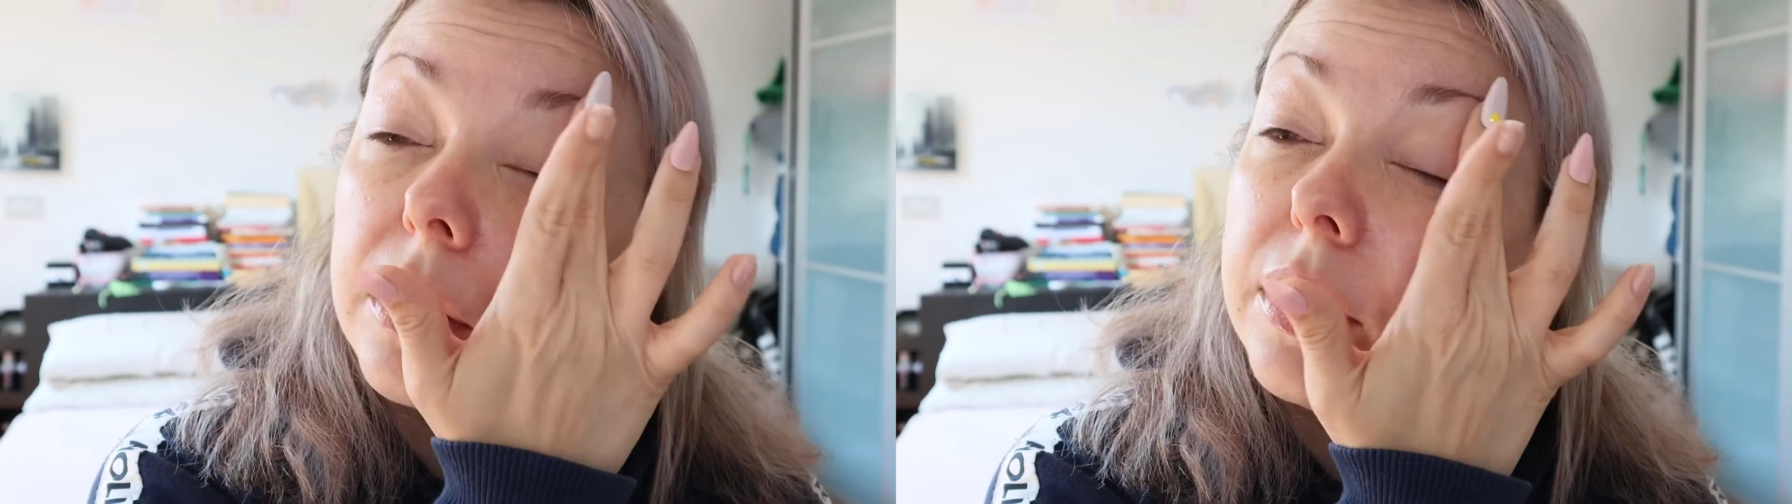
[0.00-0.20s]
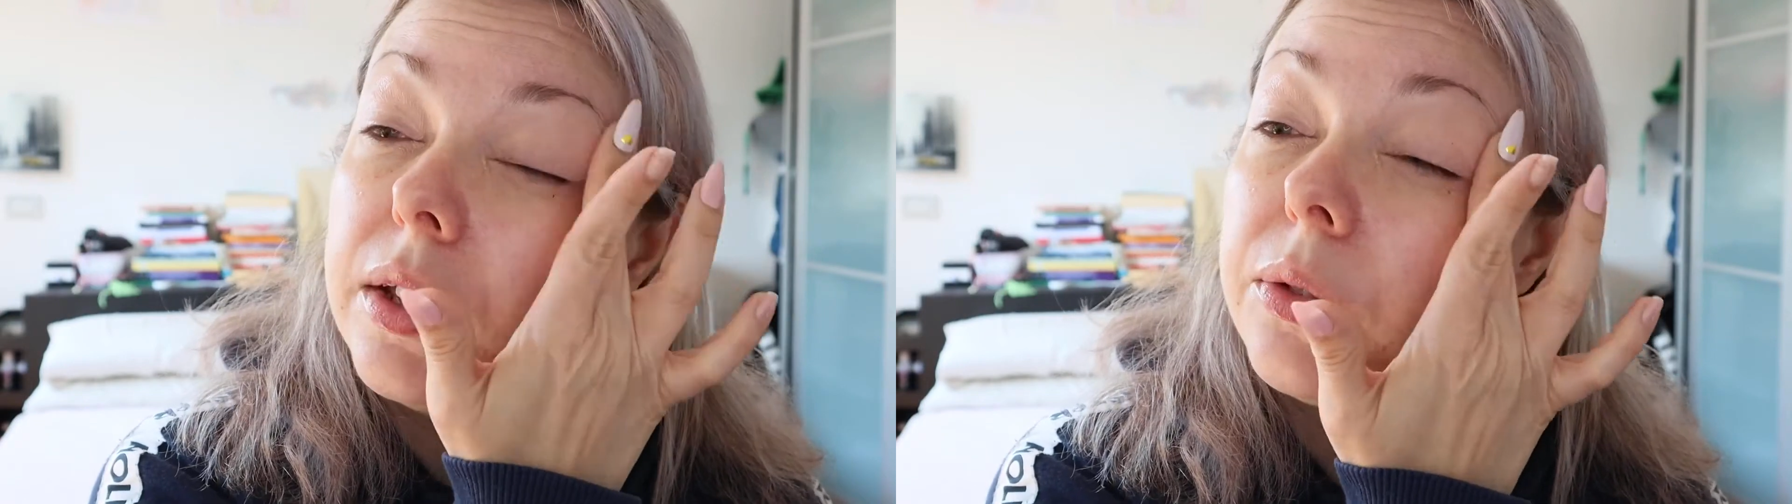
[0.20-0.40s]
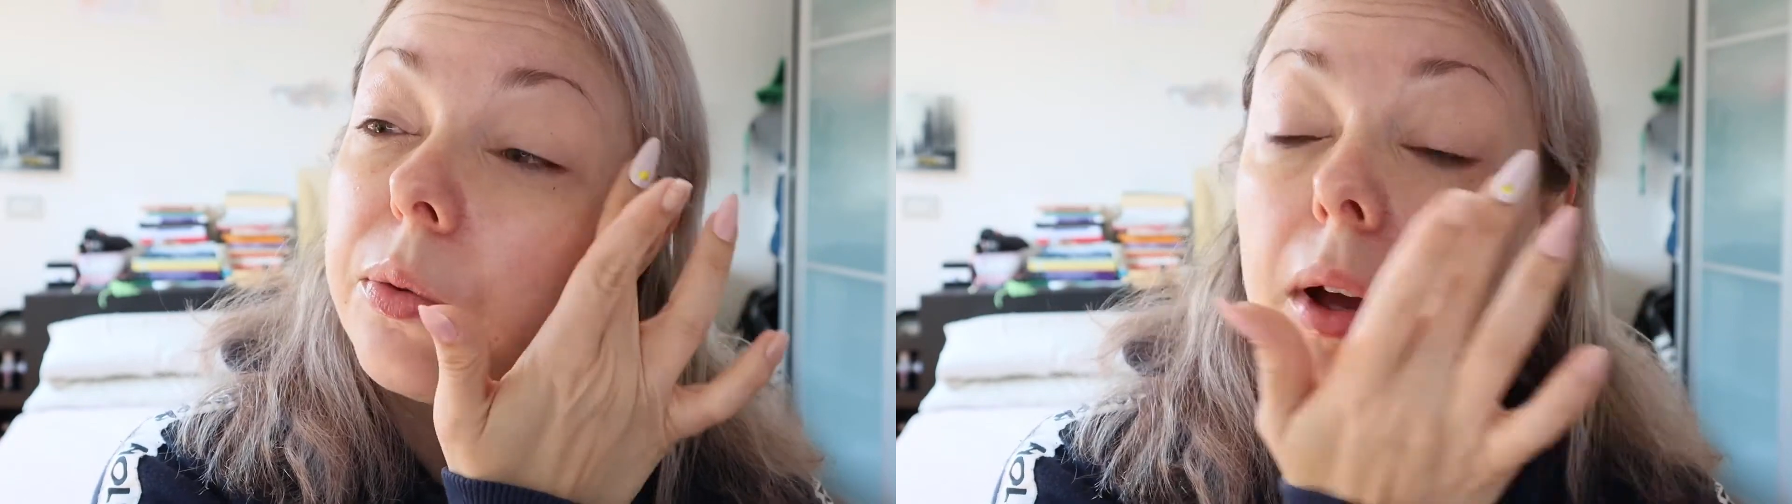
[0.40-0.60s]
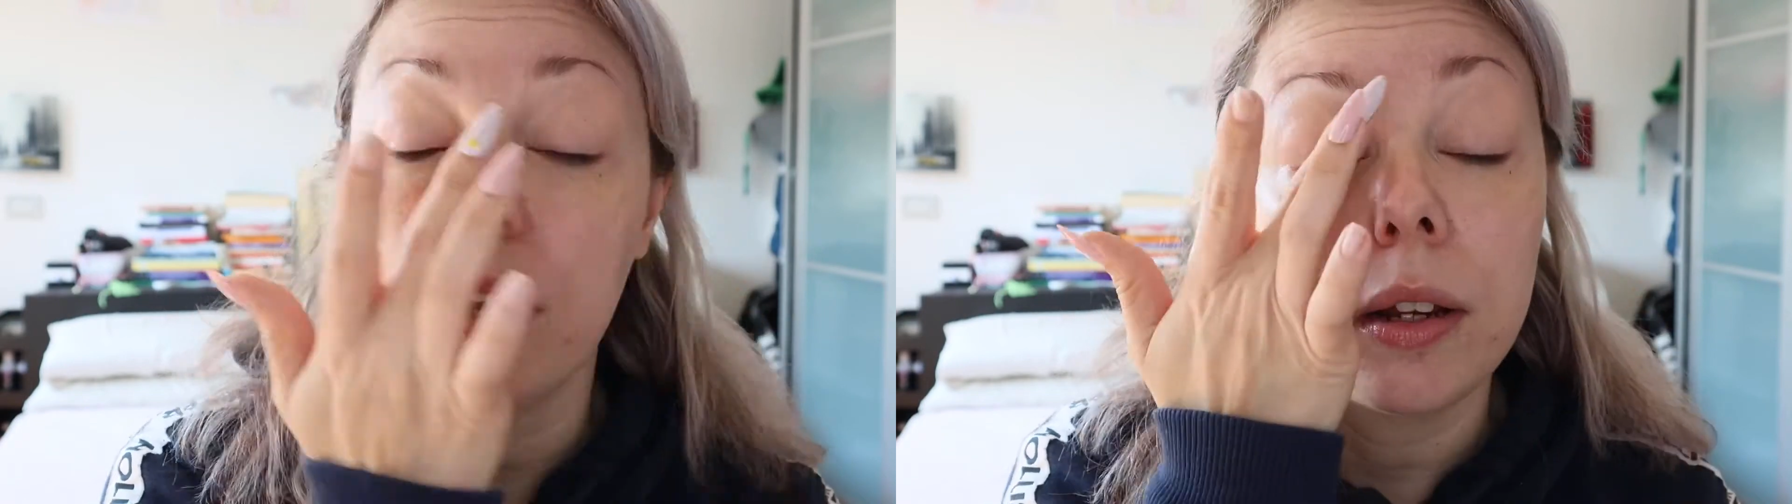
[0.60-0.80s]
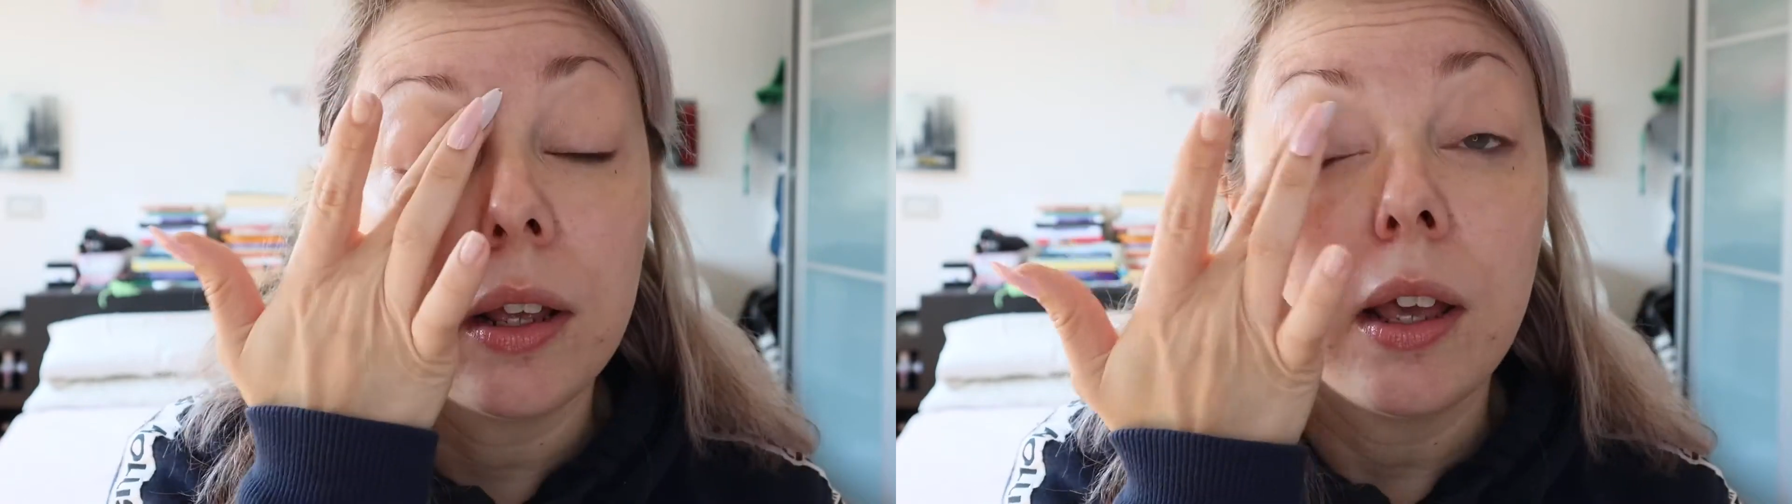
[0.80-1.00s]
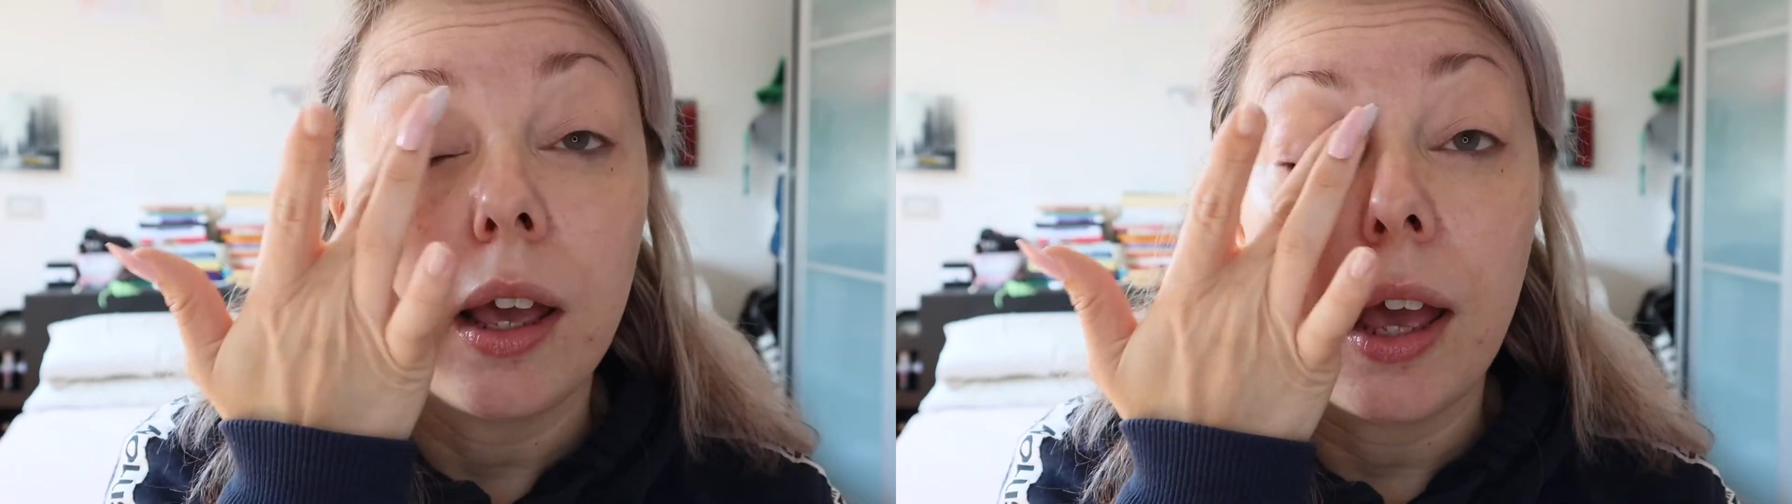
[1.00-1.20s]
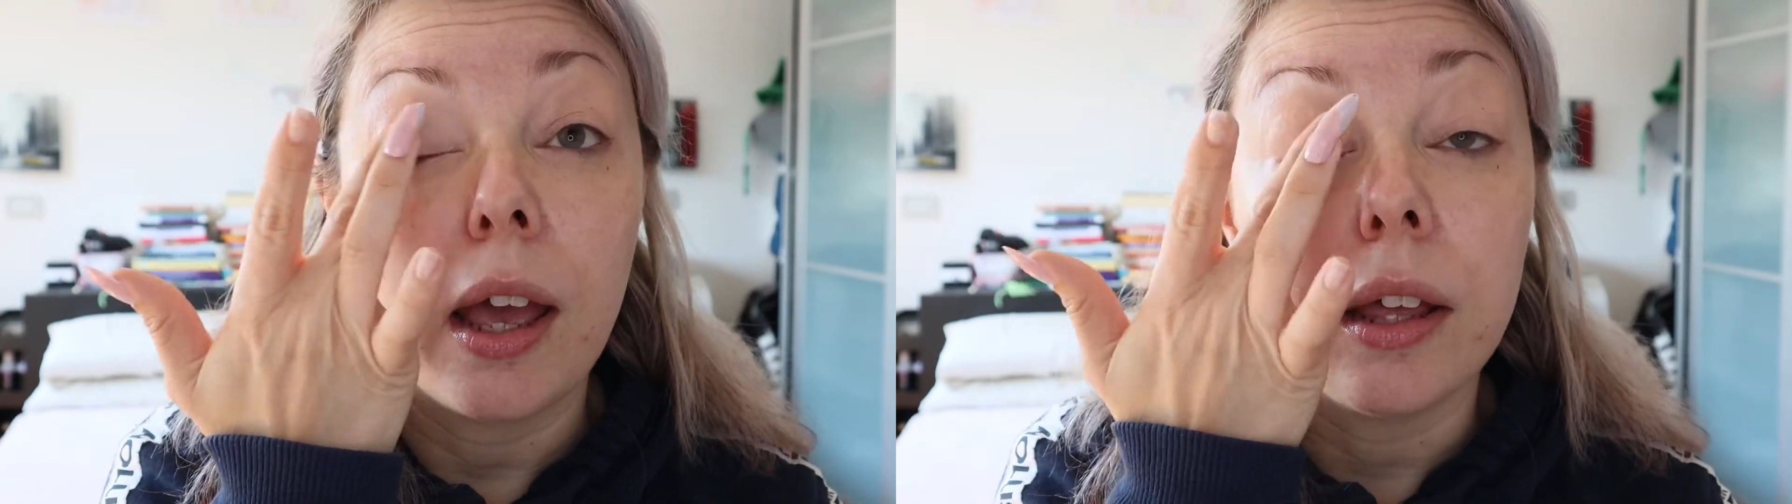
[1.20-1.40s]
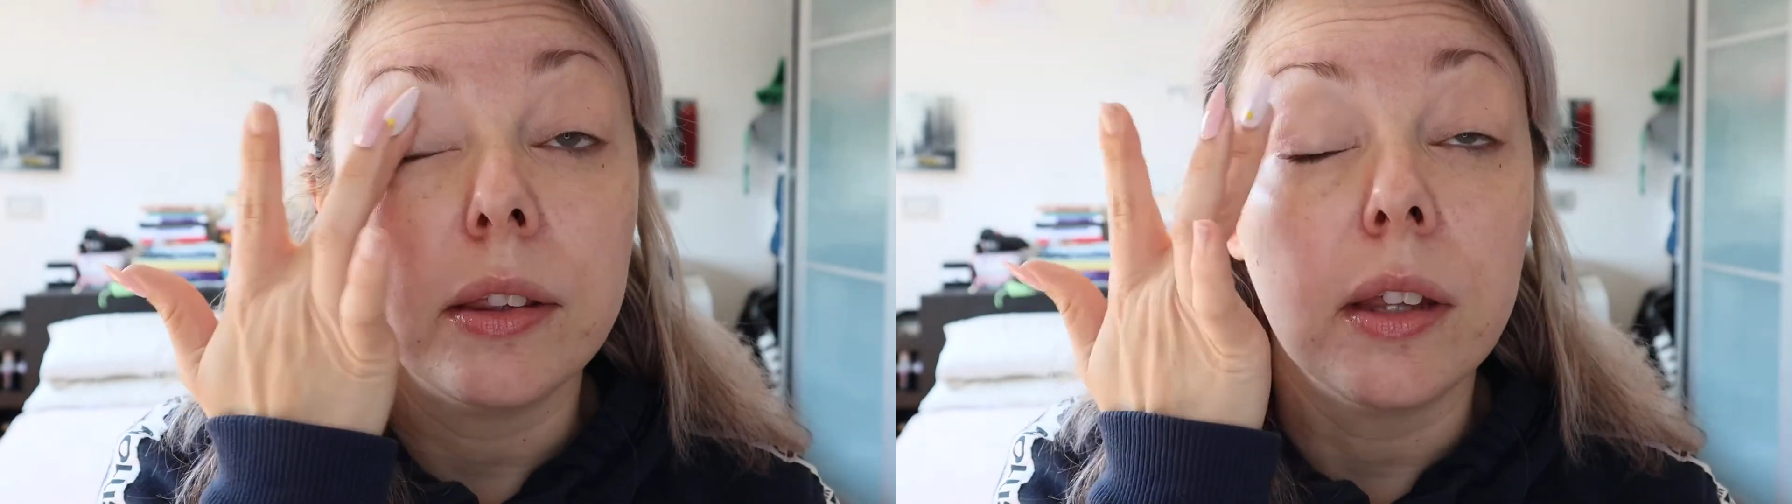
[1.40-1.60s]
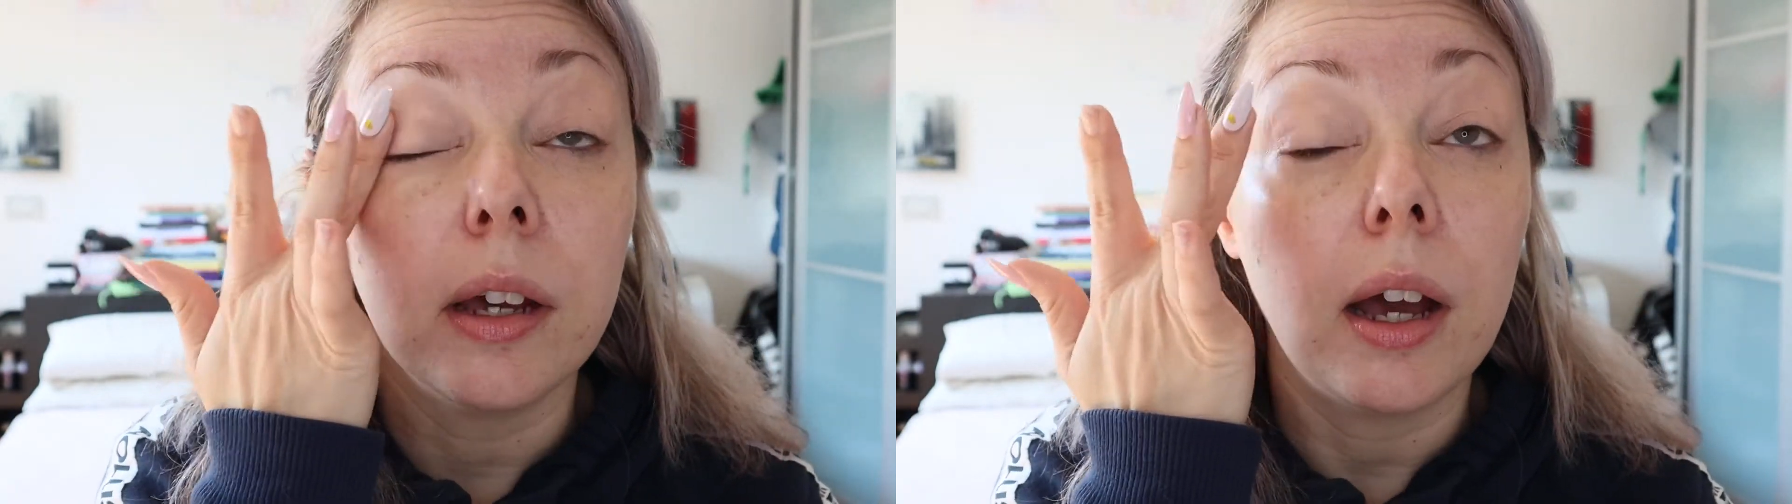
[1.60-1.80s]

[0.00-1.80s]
this one, and